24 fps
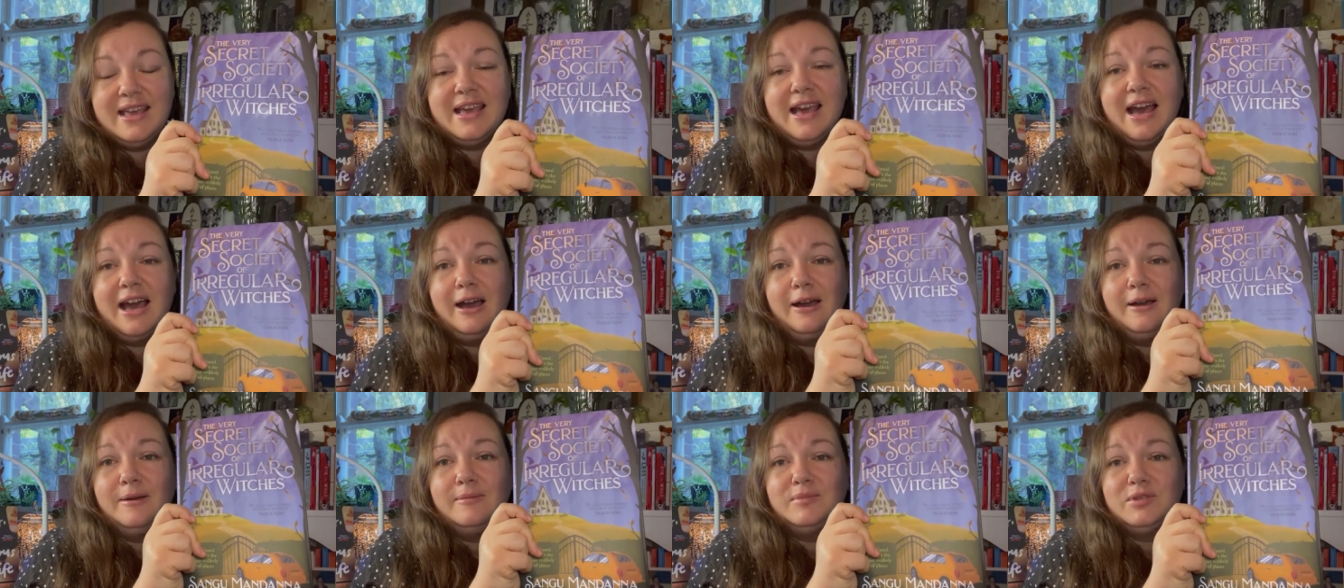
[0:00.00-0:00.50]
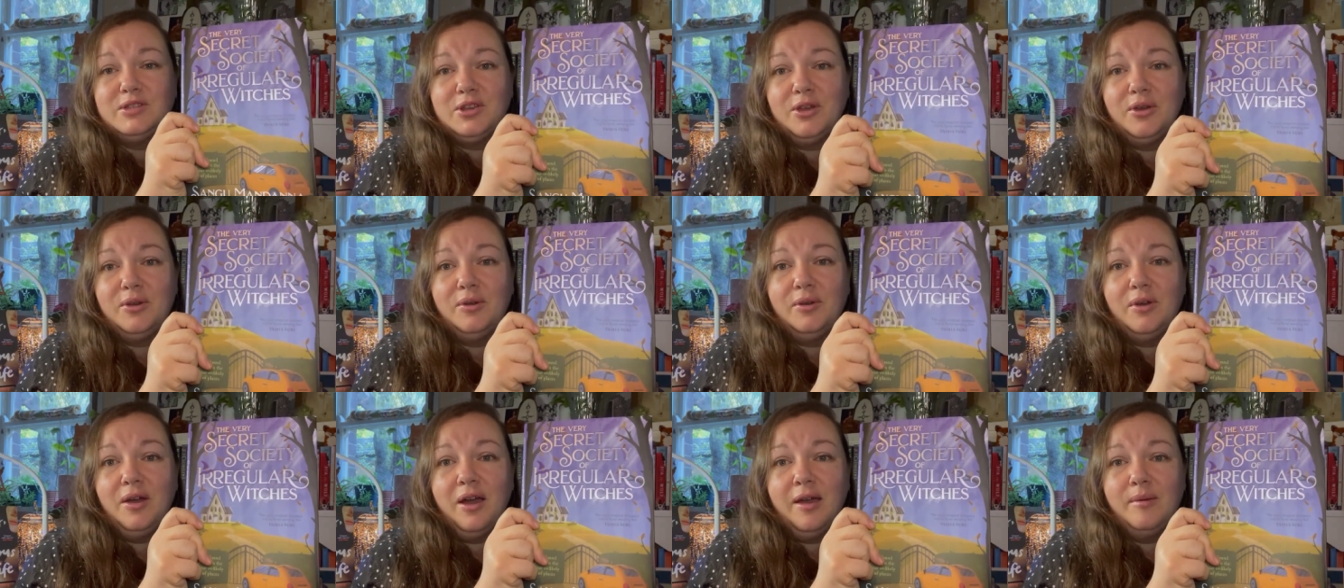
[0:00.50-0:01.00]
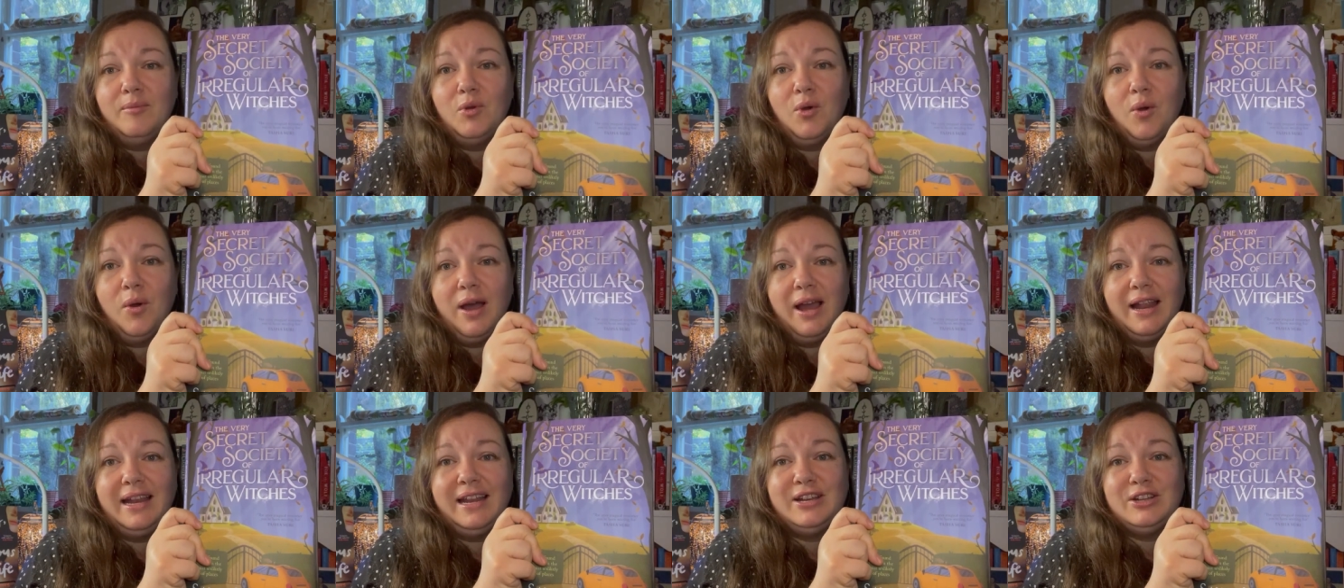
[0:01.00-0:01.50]
Um, so I'm
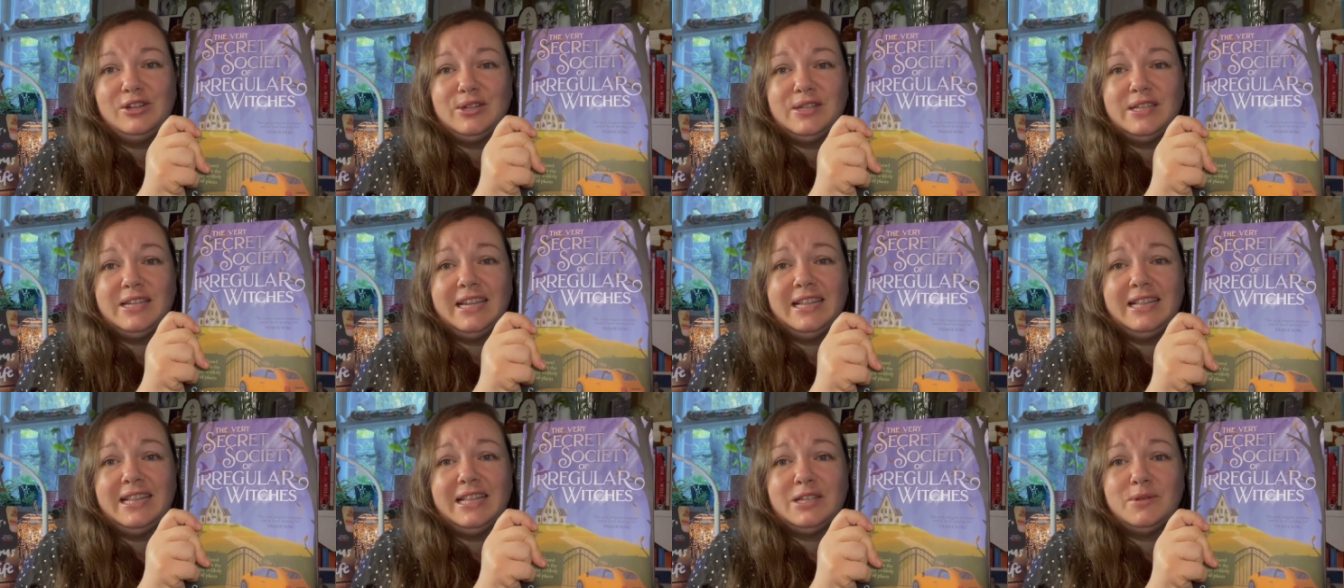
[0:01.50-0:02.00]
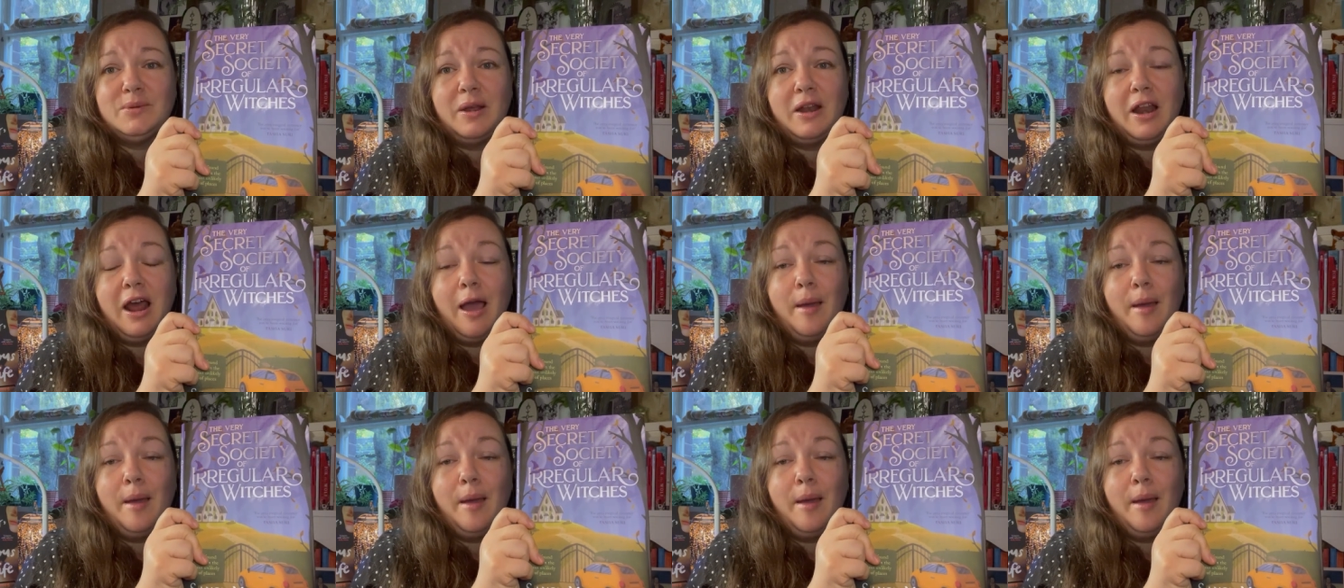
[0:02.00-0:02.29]
quite interested in this one.